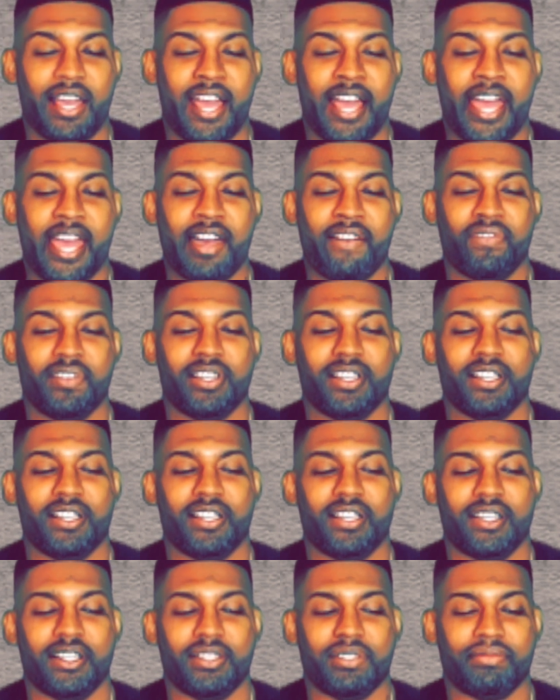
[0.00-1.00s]
I have
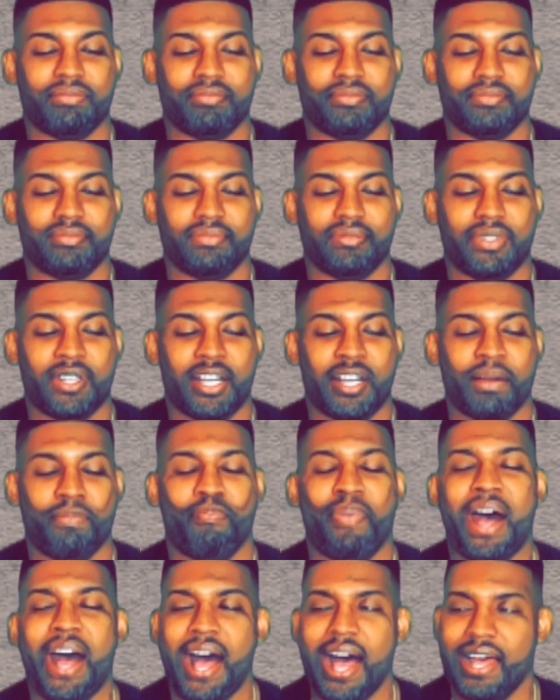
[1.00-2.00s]
a a
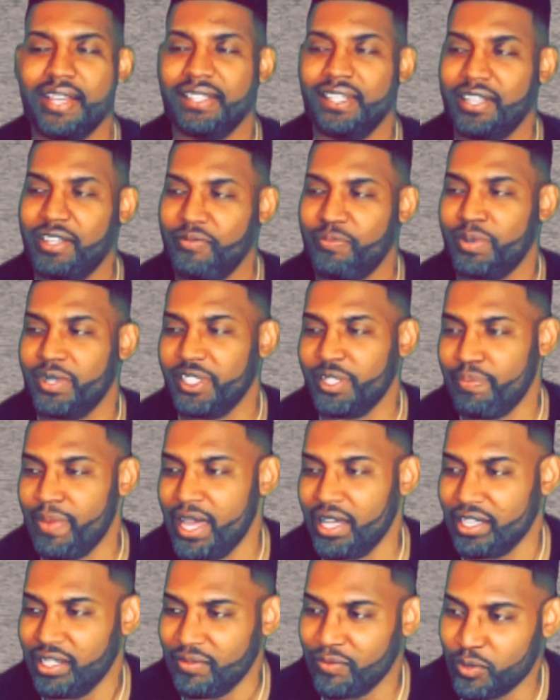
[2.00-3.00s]
positive
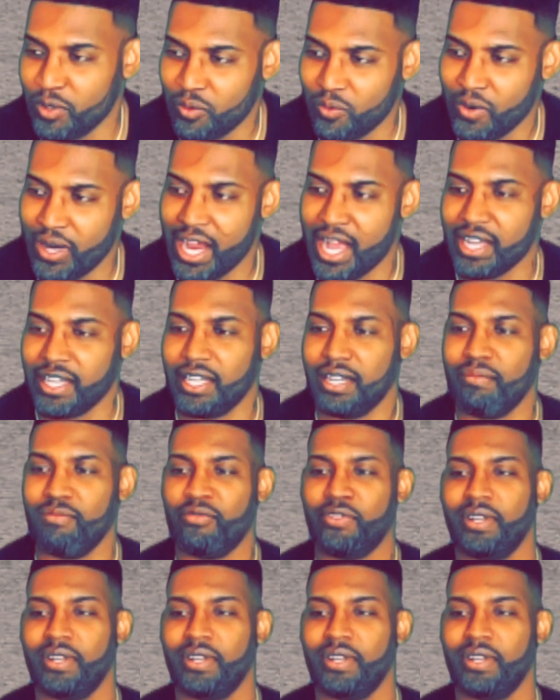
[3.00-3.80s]
perspective on where I come